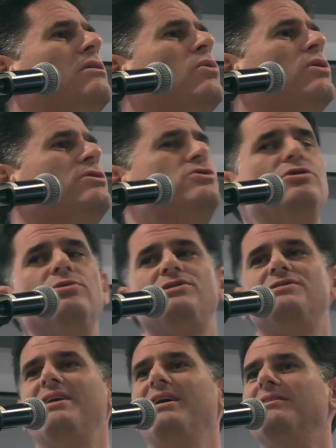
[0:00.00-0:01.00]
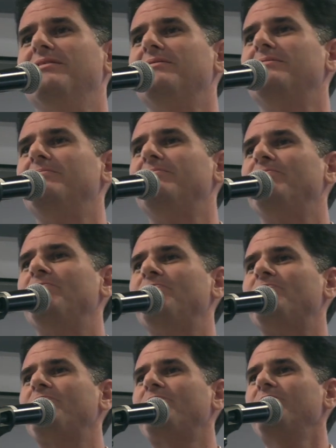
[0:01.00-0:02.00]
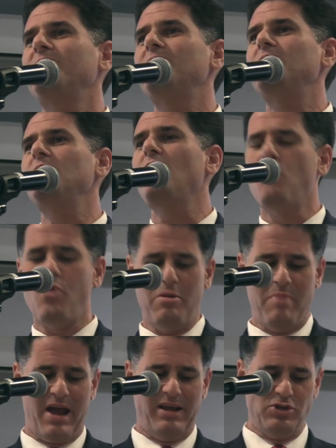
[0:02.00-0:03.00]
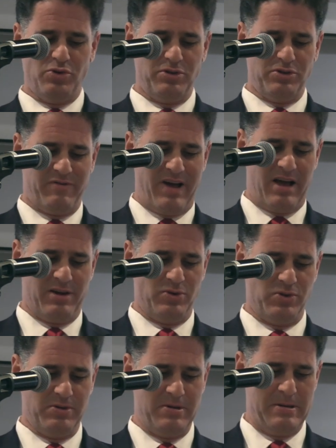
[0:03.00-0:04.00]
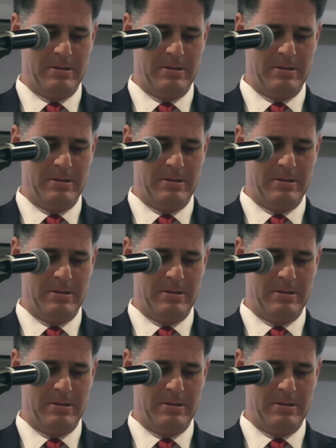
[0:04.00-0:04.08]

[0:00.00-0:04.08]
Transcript: We're the Jewish state. What about Israel's values?